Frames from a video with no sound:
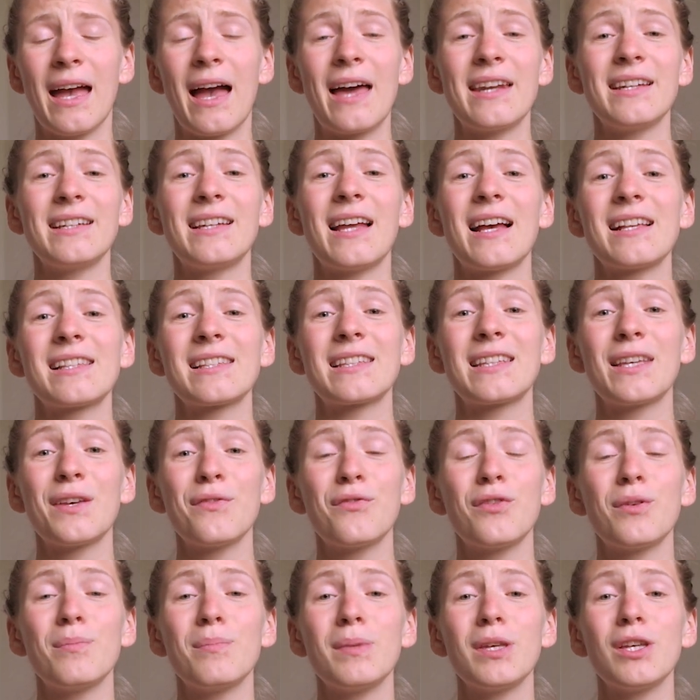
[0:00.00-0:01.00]
and it has
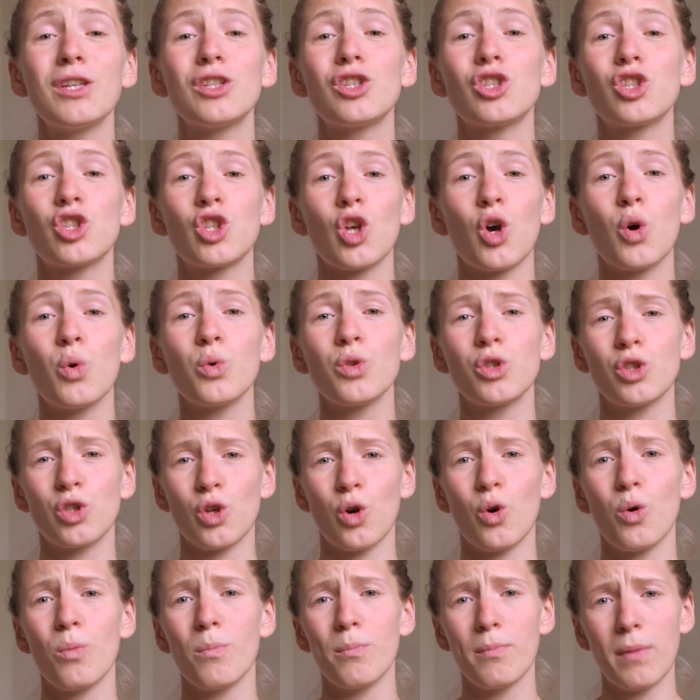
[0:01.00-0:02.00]
given me so,
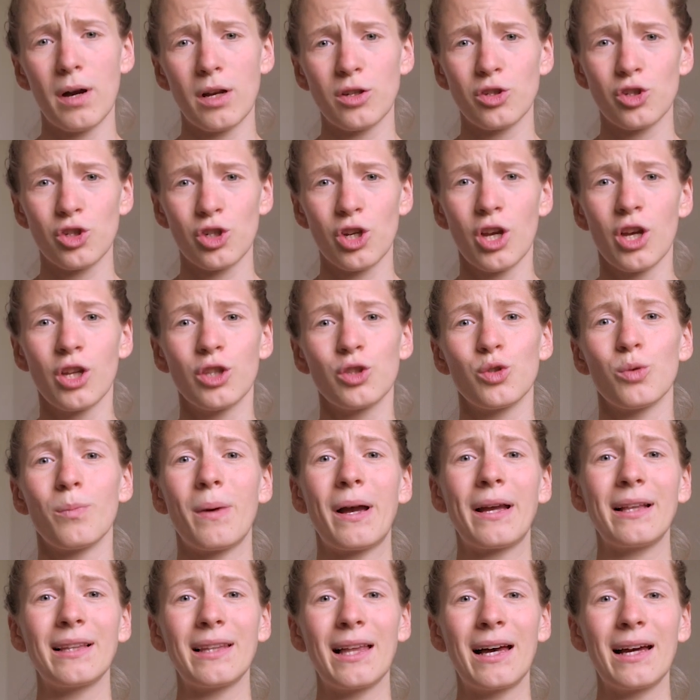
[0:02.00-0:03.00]
so much to
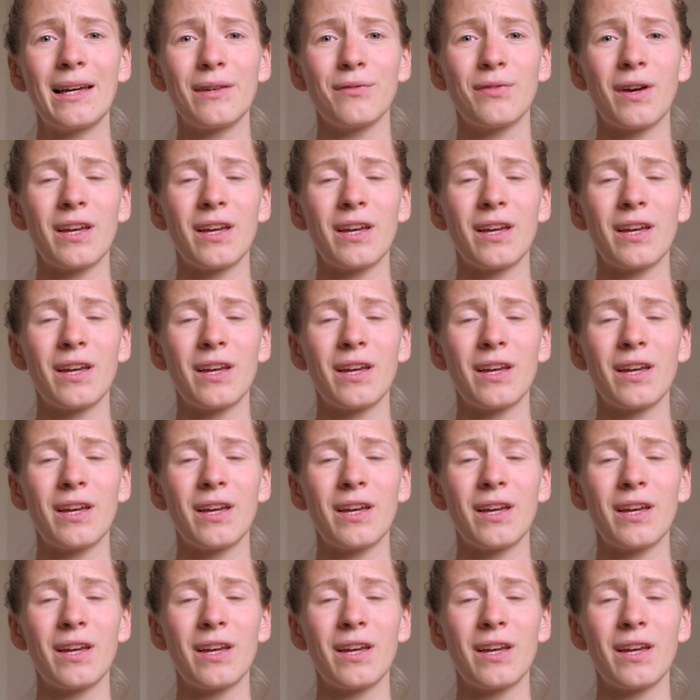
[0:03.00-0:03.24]
my life.